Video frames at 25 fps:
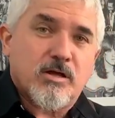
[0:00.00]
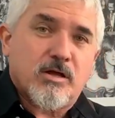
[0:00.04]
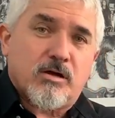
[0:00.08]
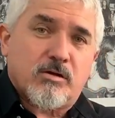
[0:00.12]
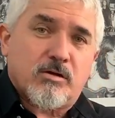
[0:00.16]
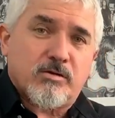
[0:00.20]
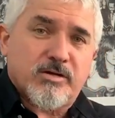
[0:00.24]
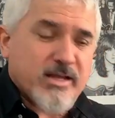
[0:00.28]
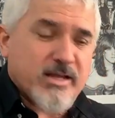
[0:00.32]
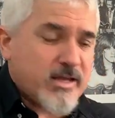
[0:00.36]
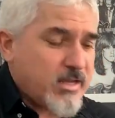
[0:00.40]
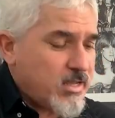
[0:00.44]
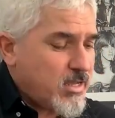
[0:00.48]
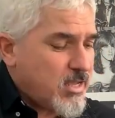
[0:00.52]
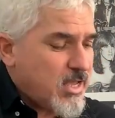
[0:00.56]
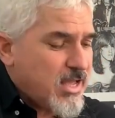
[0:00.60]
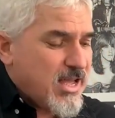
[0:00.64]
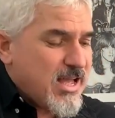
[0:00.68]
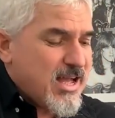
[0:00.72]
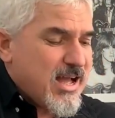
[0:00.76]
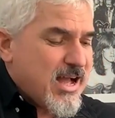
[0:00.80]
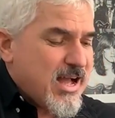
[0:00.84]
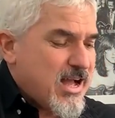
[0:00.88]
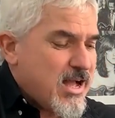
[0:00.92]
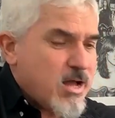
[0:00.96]
Okay,
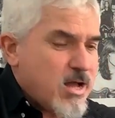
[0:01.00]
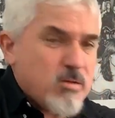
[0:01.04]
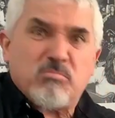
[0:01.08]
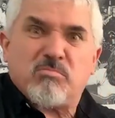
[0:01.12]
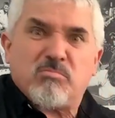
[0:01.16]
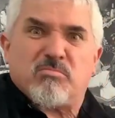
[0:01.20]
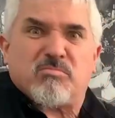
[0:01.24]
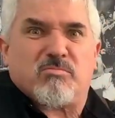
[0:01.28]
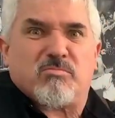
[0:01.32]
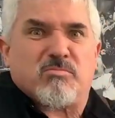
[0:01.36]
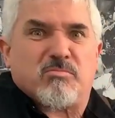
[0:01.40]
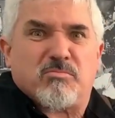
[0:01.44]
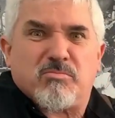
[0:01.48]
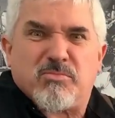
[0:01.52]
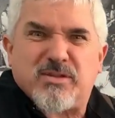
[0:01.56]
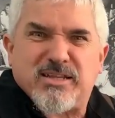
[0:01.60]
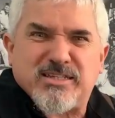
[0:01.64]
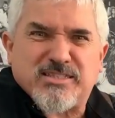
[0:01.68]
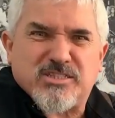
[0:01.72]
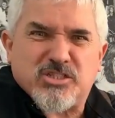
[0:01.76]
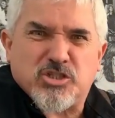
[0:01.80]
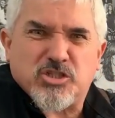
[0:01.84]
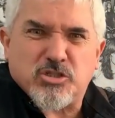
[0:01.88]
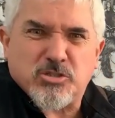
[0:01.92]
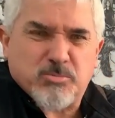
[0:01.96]
let's
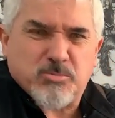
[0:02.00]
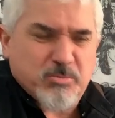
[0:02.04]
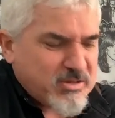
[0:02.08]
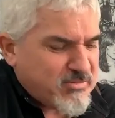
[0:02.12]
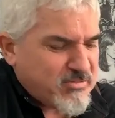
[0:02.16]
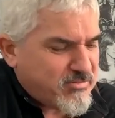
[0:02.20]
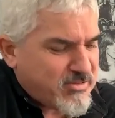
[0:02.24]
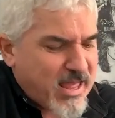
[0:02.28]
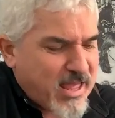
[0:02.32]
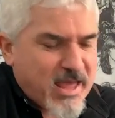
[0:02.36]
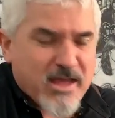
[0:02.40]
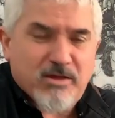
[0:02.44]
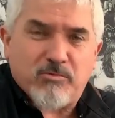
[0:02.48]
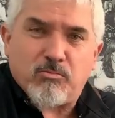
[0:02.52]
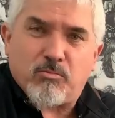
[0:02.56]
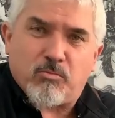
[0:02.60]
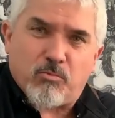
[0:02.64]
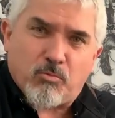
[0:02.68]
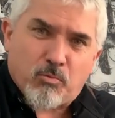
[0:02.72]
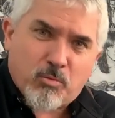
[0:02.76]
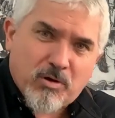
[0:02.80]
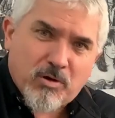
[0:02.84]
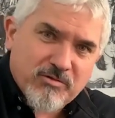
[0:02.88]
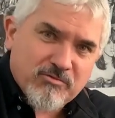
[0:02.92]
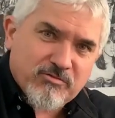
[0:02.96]
choose B flat.
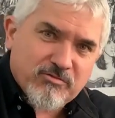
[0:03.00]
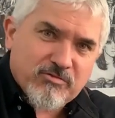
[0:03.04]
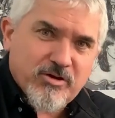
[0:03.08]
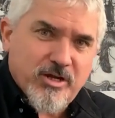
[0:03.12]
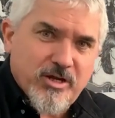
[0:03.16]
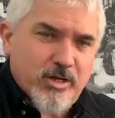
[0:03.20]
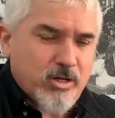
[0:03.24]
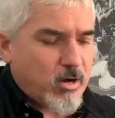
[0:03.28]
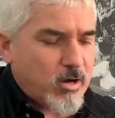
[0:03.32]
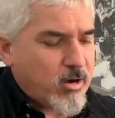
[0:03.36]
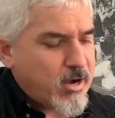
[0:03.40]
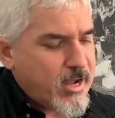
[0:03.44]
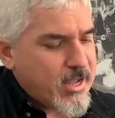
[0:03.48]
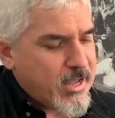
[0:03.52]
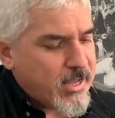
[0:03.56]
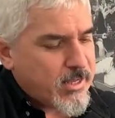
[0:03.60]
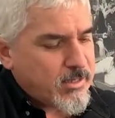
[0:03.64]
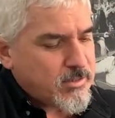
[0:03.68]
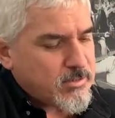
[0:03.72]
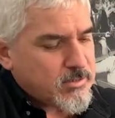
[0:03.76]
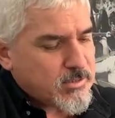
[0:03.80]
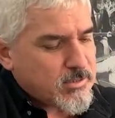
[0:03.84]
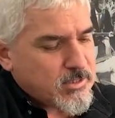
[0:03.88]
One fret higher.